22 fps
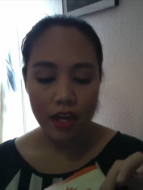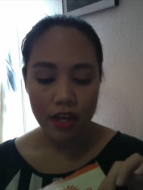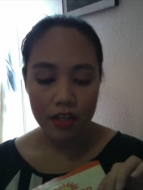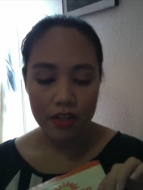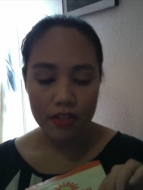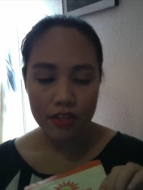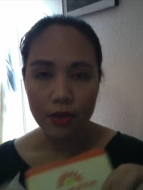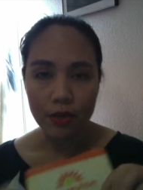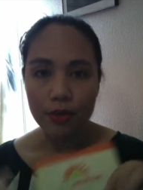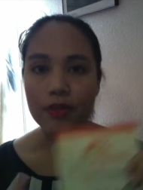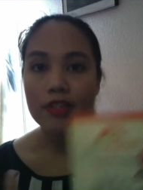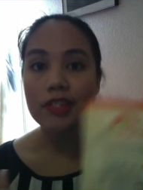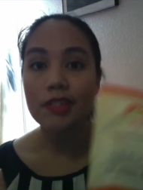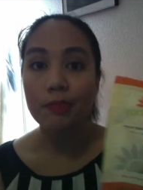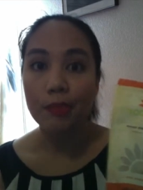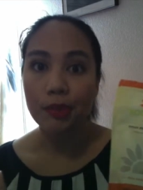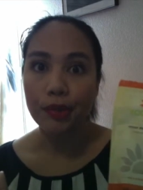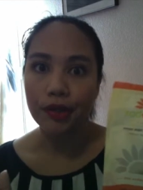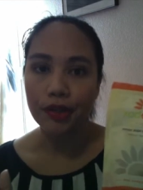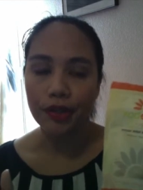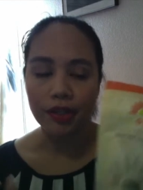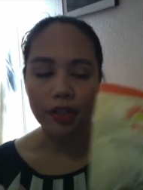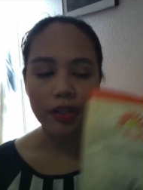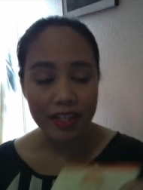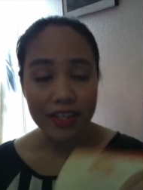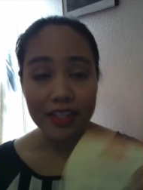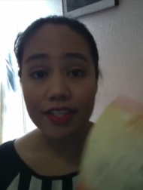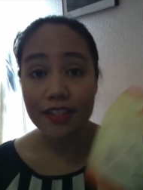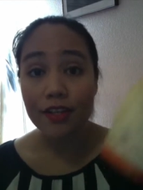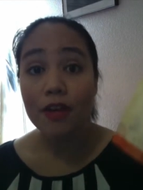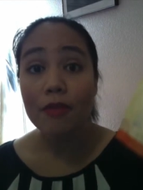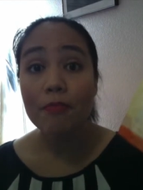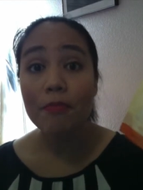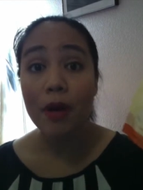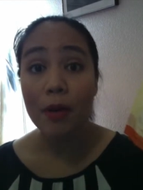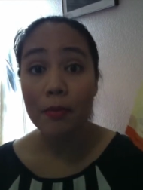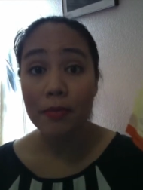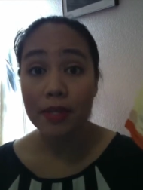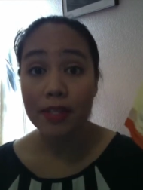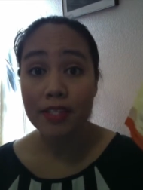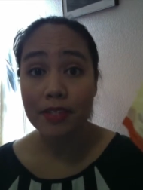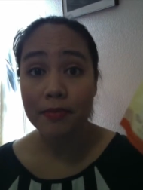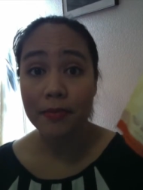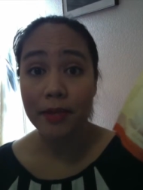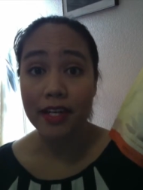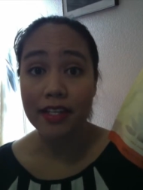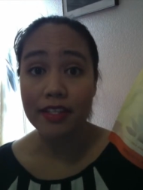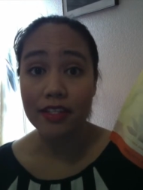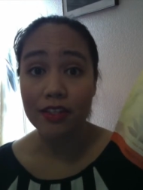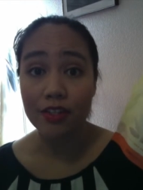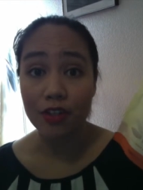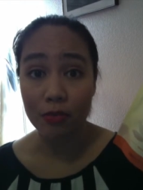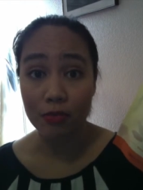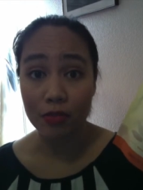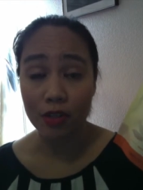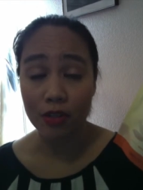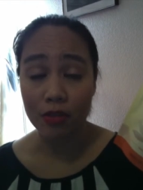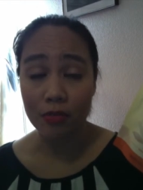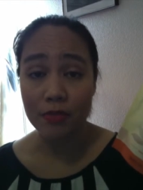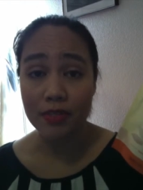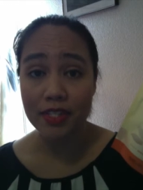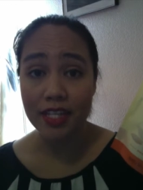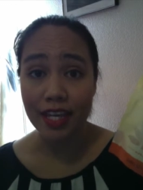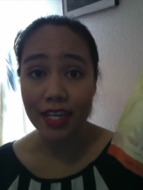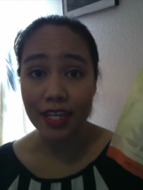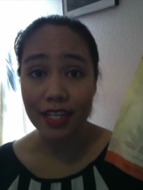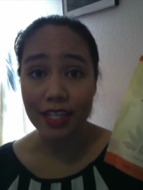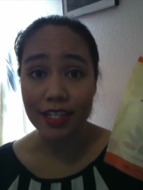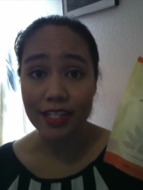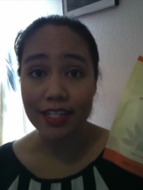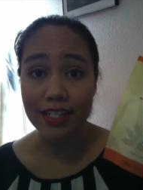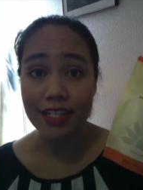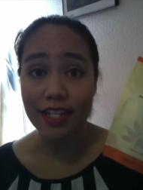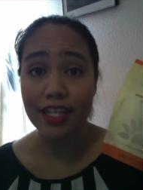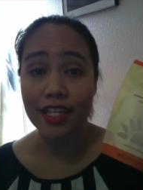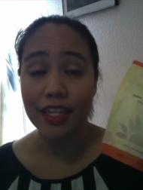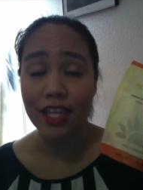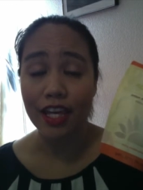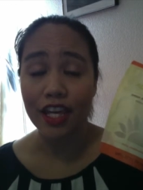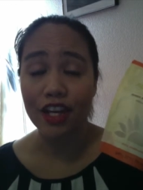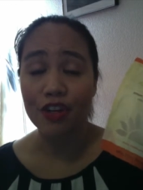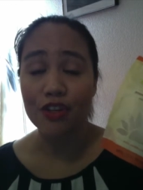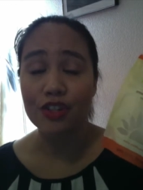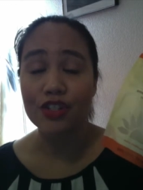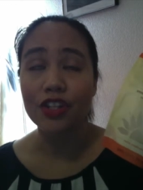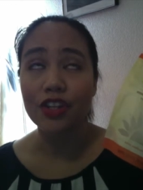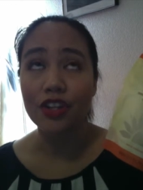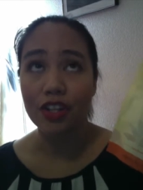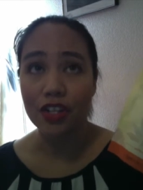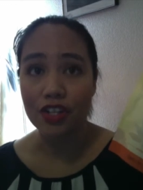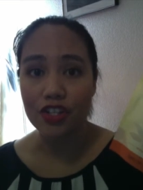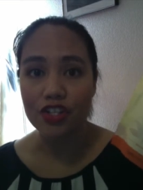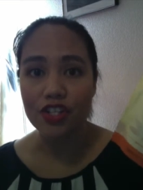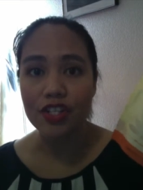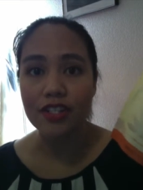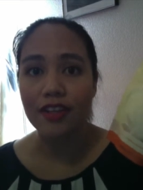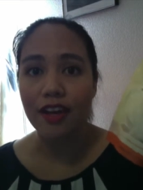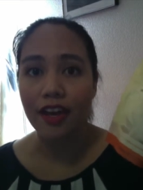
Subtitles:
So, spoiler, these are pumpkin spice nom noms and they're delicious.